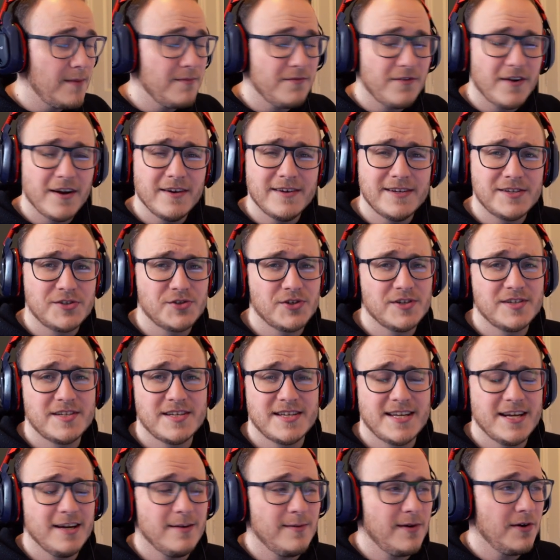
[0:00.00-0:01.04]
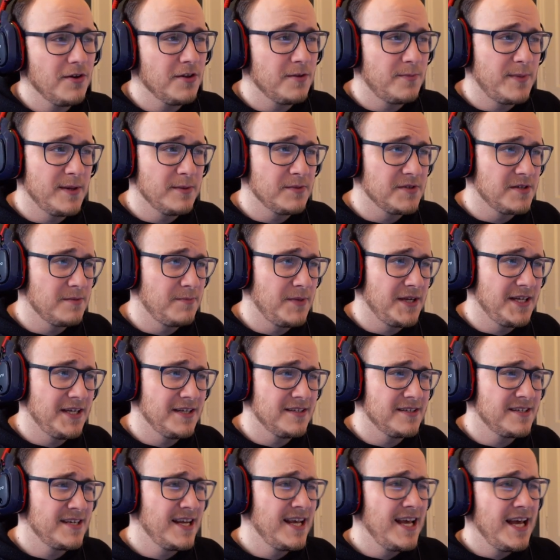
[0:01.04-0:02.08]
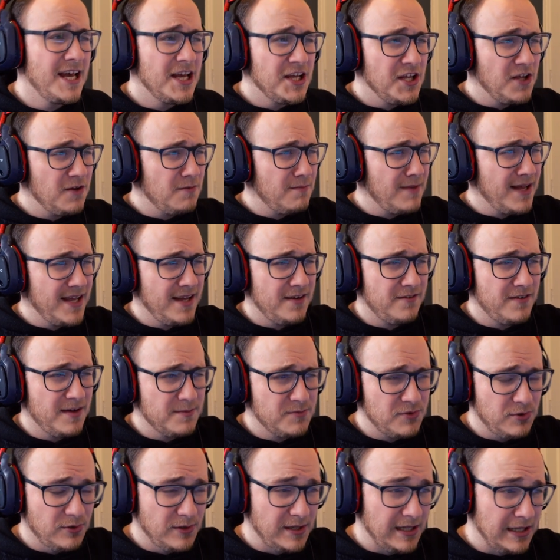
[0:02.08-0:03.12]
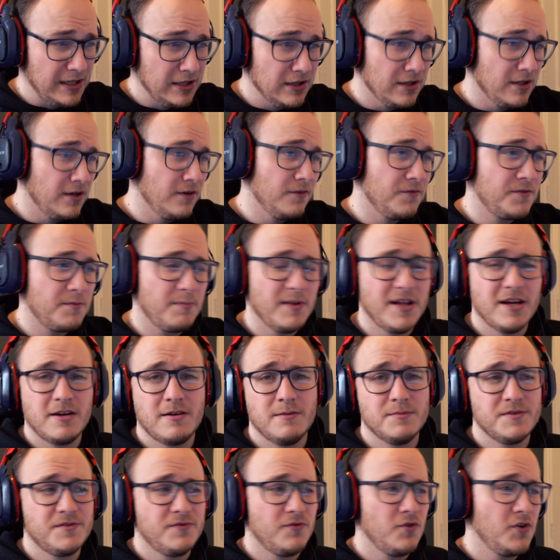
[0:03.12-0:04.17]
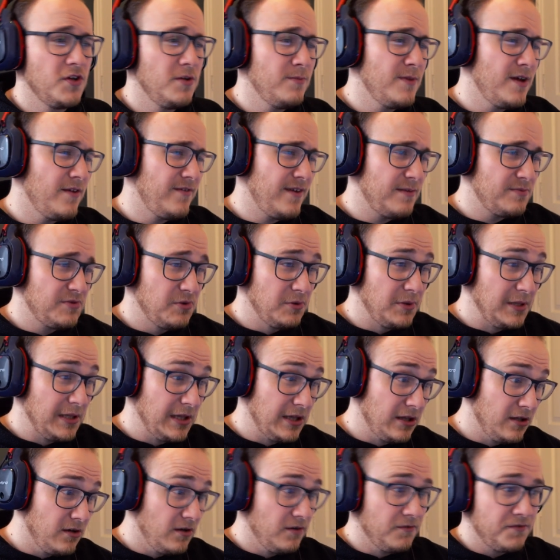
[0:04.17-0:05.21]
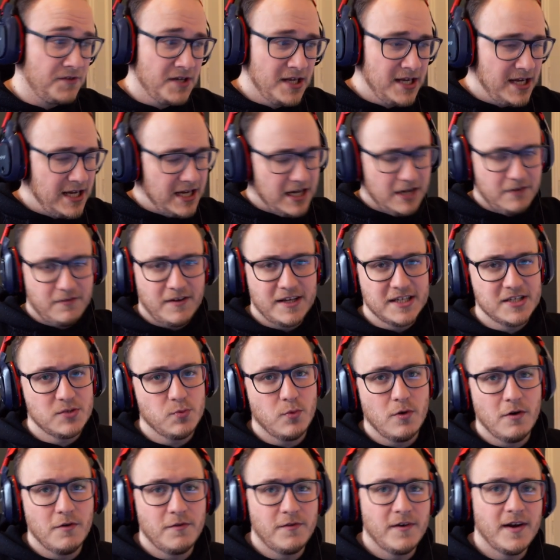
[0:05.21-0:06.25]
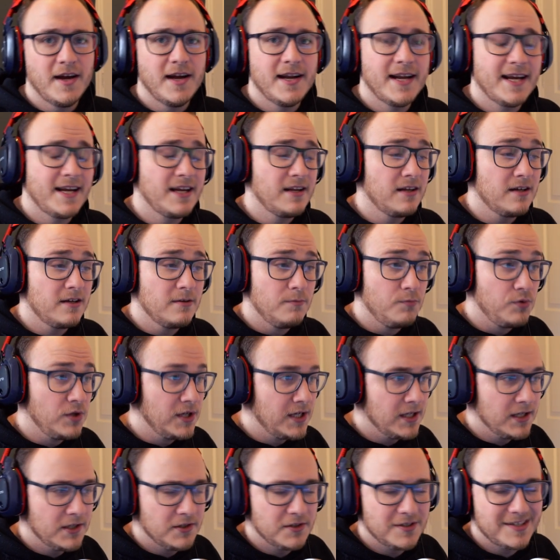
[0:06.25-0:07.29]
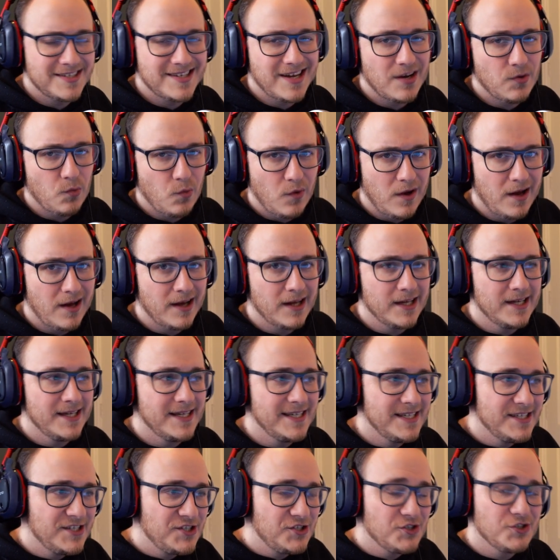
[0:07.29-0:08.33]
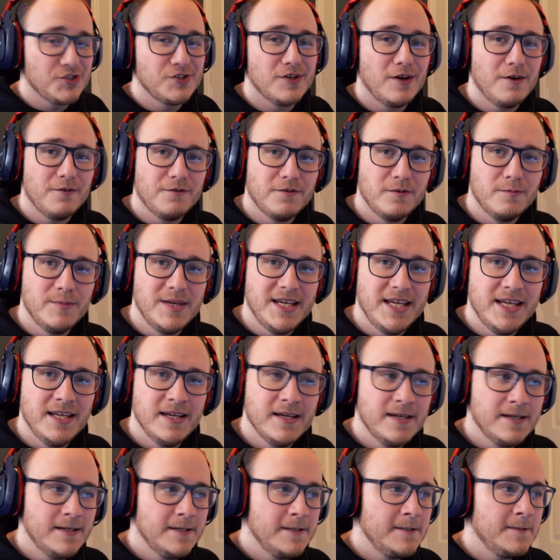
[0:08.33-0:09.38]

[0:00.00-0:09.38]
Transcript: I'm very interested to hear about other people's opinions. You may have absolutely loved Black Ops 4. You may have absolutely loved Advanced Warfare, and I can completely understand why it's just not for me.